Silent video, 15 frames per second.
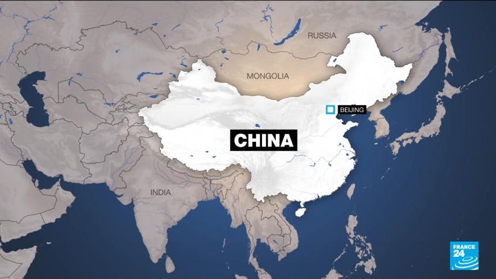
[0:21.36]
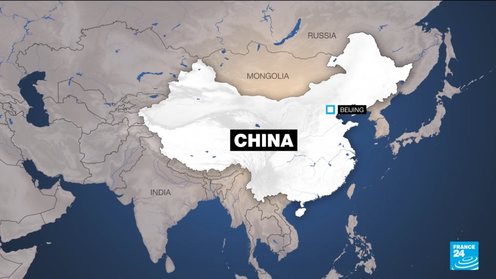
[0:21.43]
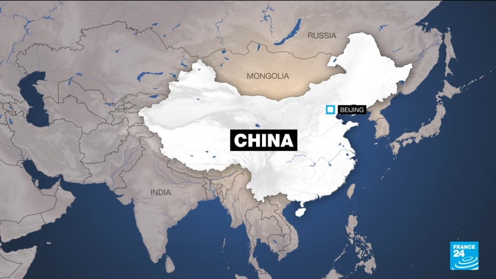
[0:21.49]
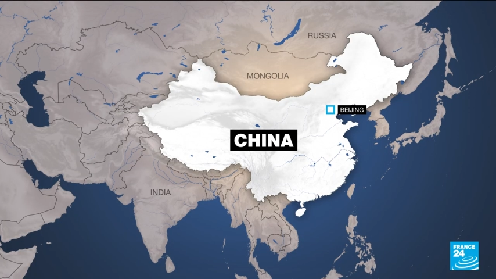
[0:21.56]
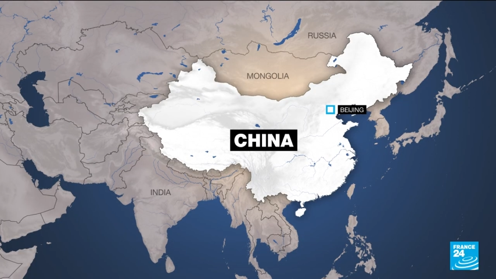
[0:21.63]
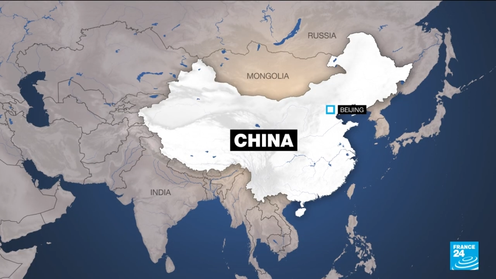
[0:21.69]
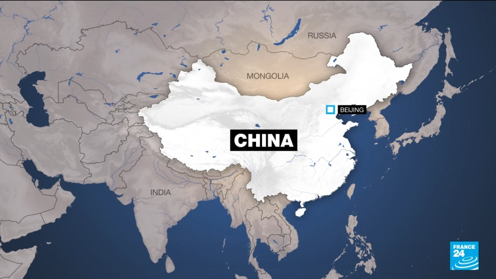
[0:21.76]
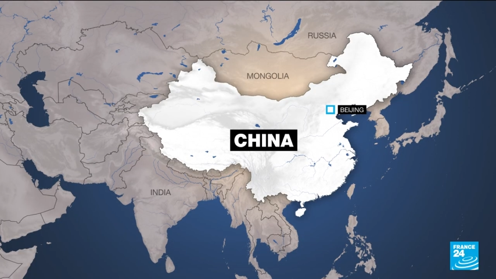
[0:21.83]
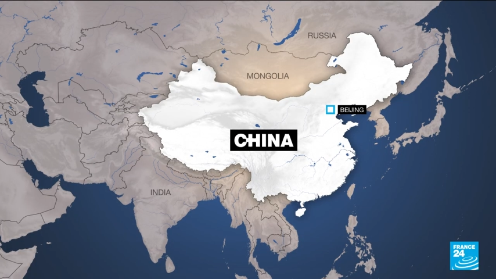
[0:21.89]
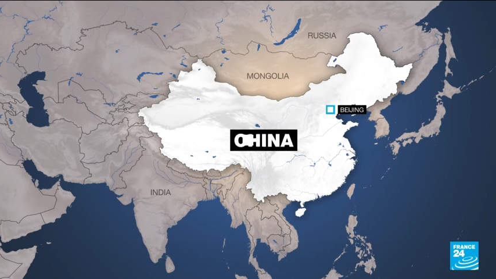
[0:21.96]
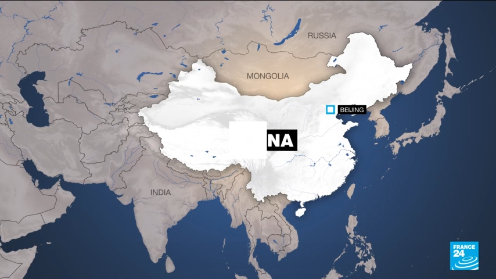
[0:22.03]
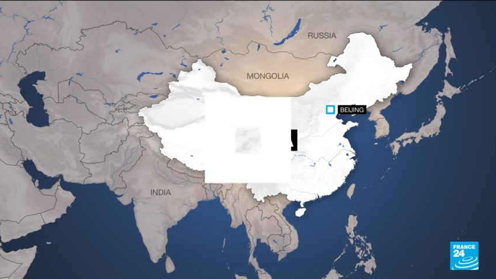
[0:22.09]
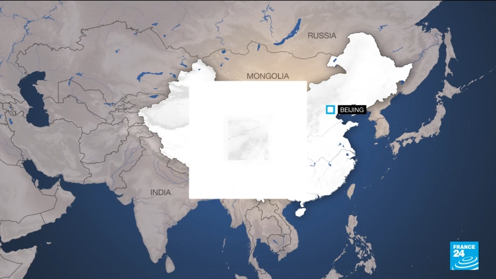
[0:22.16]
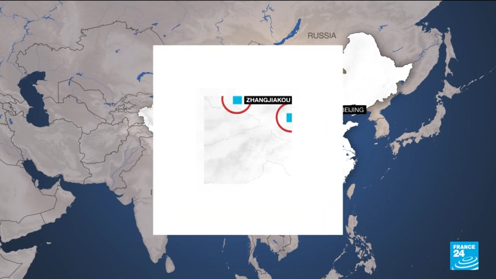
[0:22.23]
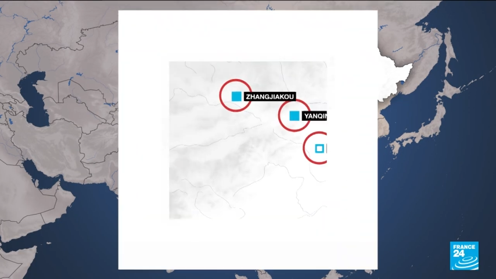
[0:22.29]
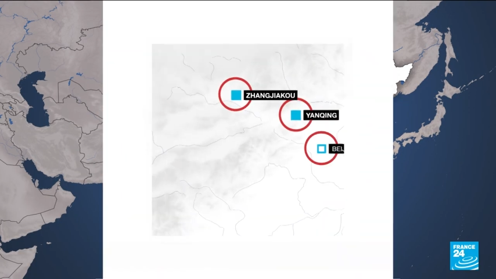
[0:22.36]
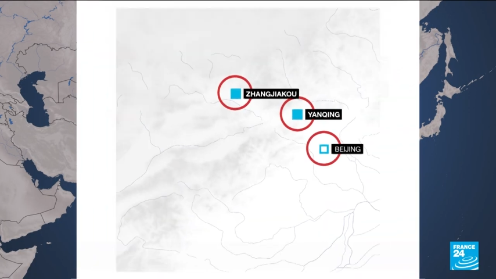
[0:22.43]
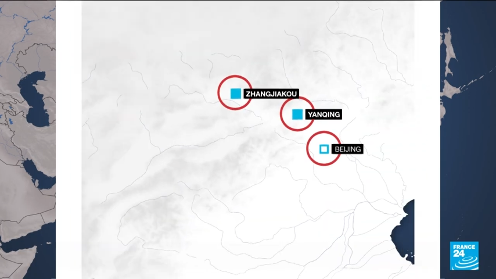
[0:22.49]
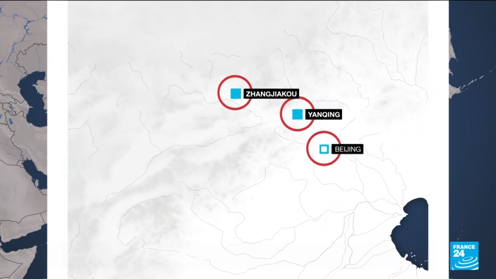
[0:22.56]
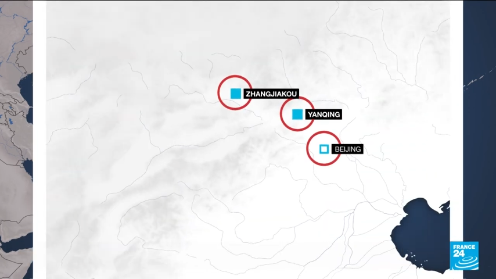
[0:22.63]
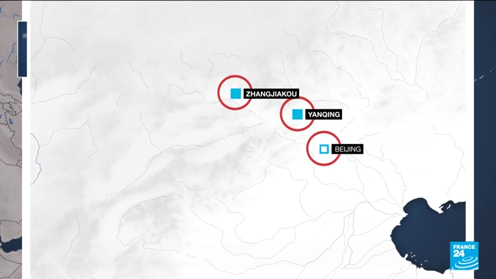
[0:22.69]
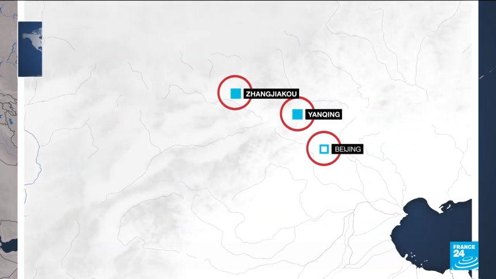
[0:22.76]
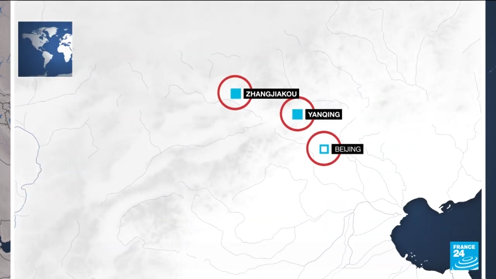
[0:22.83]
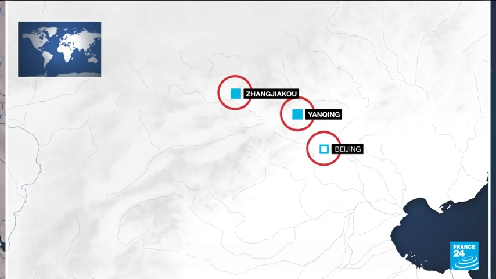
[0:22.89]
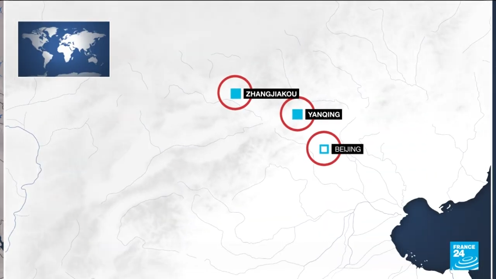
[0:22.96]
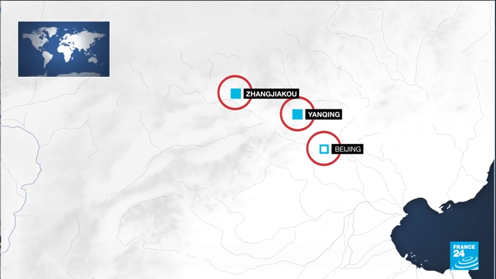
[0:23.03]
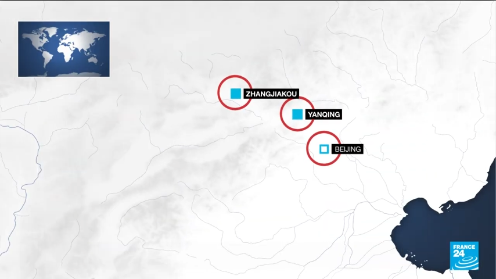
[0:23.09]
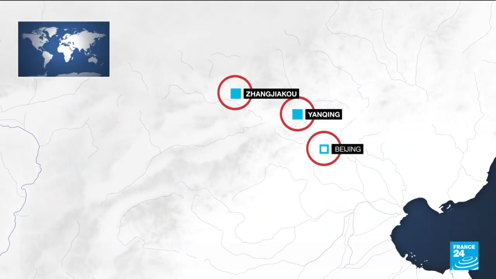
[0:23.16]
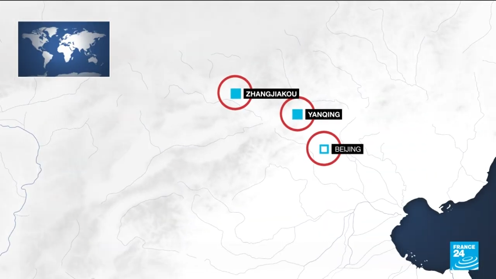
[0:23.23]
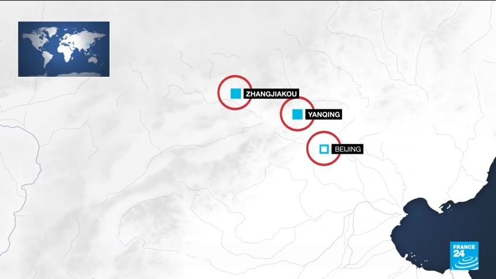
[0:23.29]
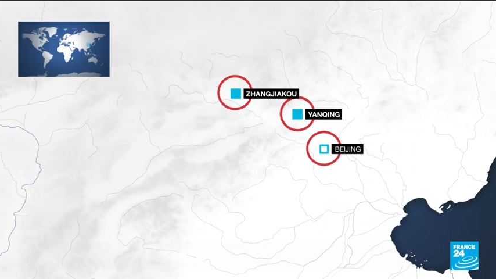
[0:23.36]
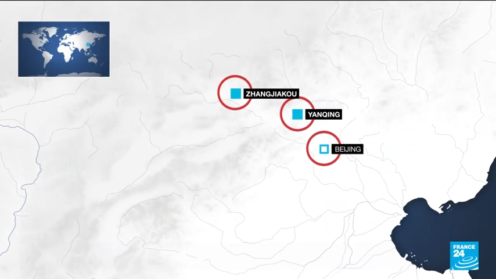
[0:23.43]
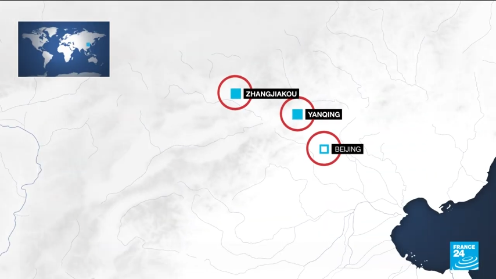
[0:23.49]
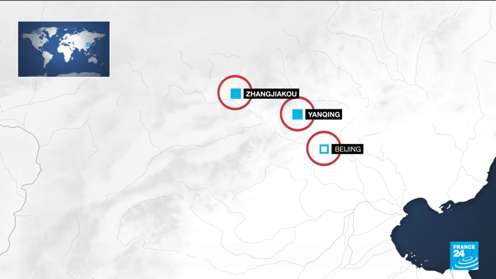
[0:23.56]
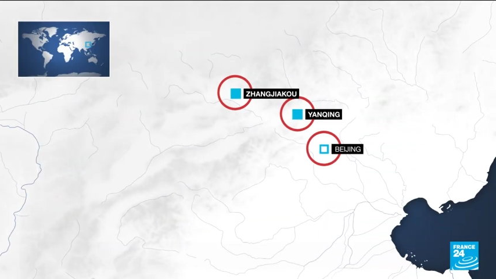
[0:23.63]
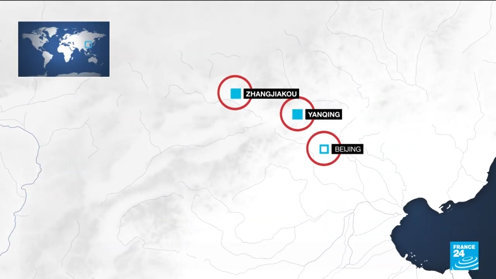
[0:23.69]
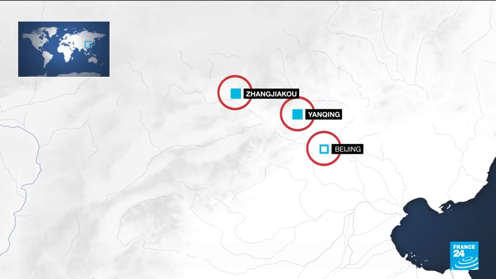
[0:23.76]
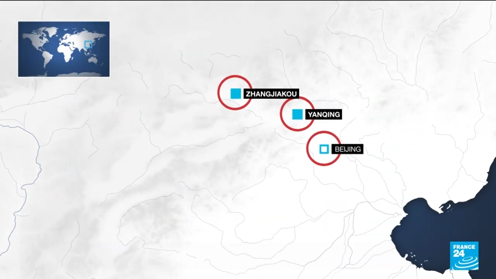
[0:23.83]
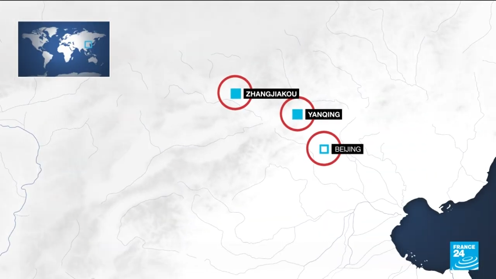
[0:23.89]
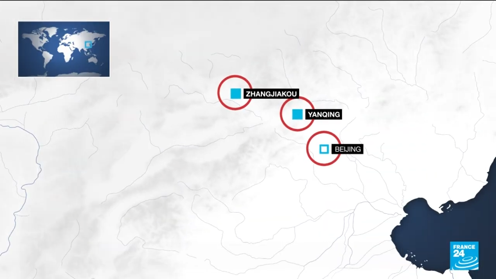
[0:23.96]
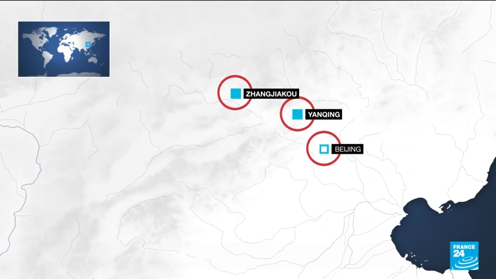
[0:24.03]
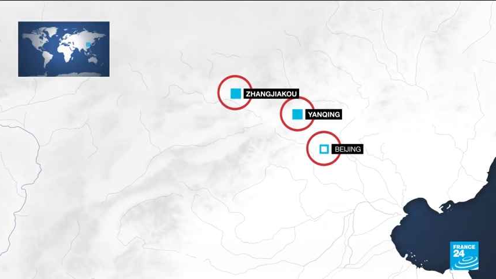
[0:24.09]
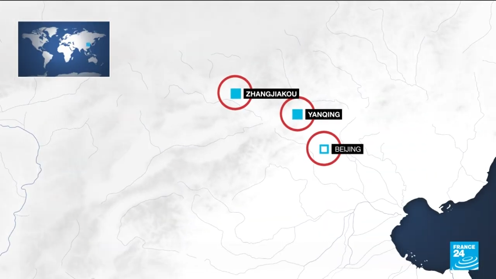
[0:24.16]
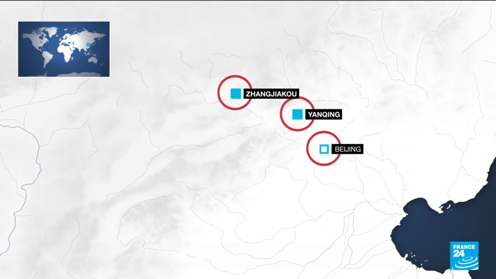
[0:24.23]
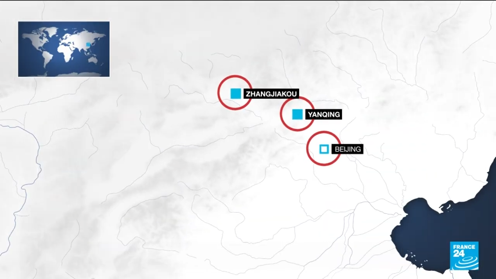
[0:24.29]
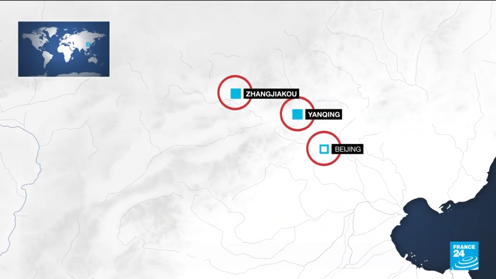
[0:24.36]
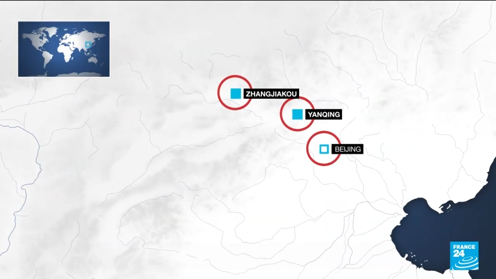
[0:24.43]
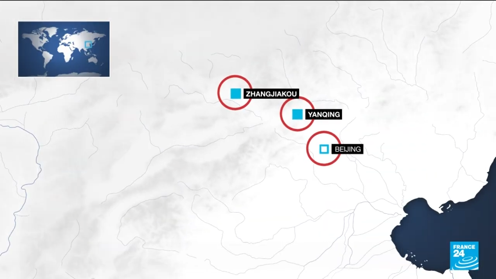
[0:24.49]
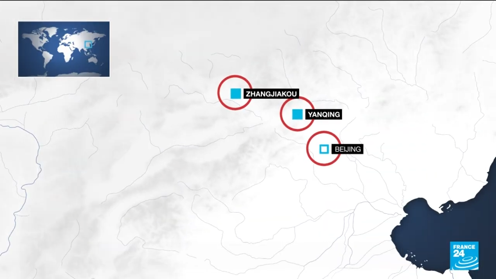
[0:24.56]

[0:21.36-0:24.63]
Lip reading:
[unreadable: no face in view]